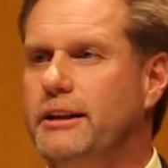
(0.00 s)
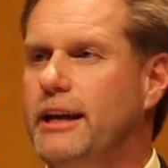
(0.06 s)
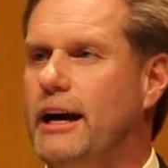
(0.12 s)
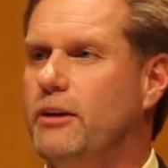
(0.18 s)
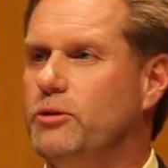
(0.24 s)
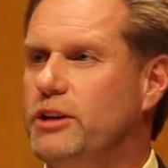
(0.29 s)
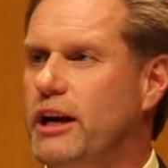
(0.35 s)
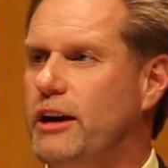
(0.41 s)

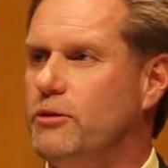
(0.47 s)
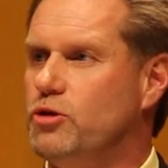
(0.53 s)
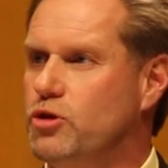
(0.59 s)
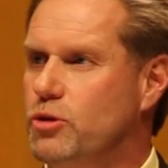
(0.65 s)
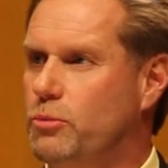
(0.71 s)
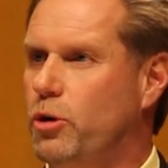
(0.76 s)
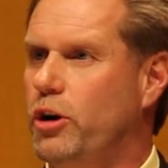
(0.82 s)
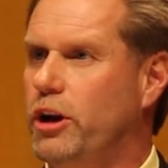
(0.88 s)
downtown
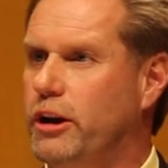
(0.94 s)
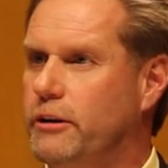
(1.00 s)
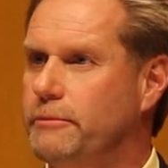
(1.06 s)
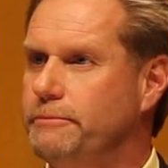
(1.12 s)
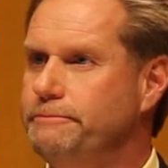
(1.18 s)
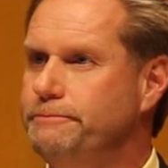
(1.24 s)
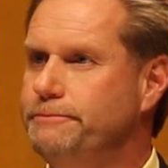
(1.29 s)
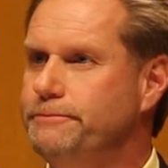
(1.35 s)

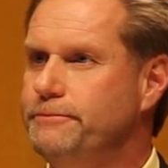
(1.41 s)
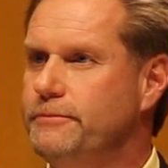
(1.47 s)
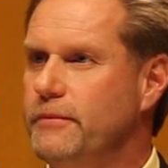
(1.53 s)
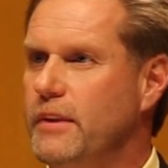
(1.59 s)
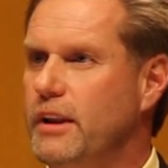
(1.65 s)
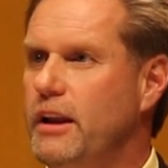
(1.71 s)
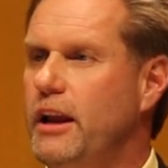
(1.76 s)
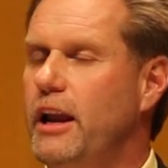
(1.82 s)
Sheboygan.
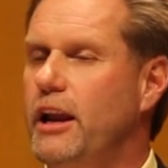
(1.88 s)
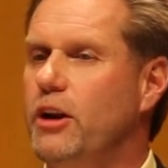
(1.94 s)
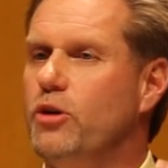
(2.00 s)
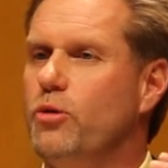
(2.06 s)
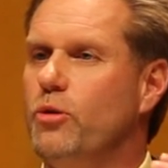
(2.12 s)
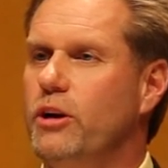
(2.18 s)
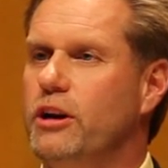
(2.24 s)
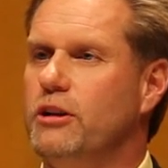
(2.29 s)

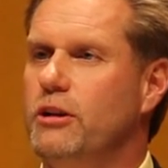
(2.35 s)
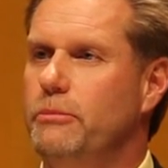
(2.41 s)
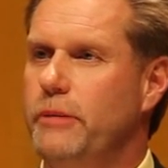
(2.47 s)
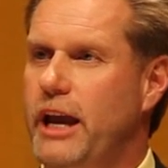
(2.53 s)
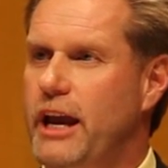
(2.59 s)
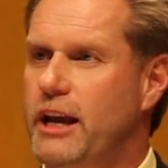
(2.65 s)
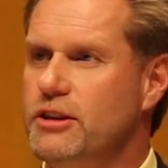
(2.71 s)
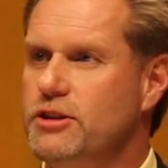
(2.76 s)
A critical
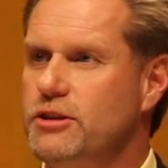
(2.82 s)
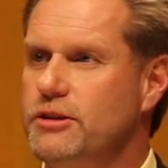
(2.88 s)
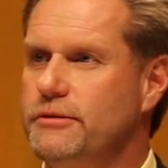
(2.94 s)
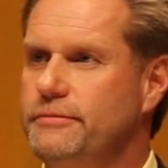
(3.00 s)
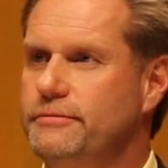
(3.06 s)
mass.